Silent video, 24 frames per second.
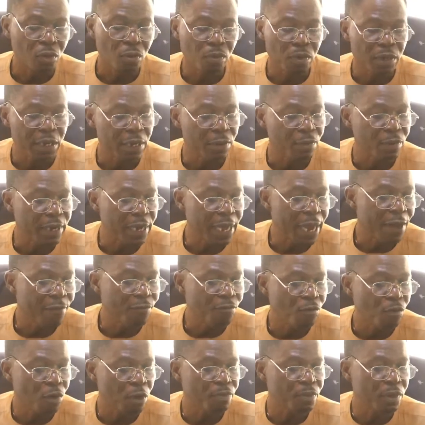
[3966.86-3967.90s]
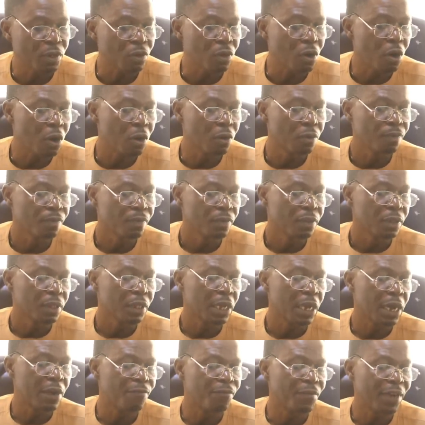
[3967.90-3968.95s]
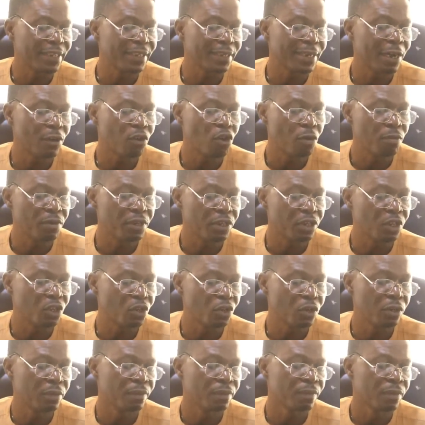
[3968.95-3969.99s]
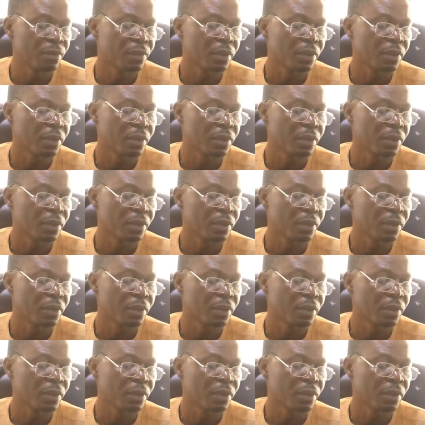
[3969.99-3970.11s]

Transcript: we have what we call vertical communication,